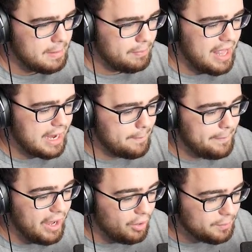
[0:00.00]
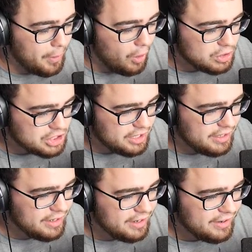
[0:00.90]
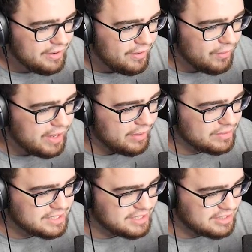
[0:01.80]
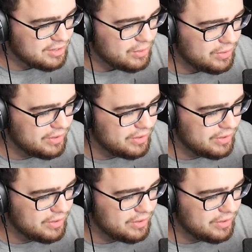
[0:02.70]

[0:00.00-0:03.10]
Black I belt got a black potion? belt potion. Okay, what's this dude? Oh no,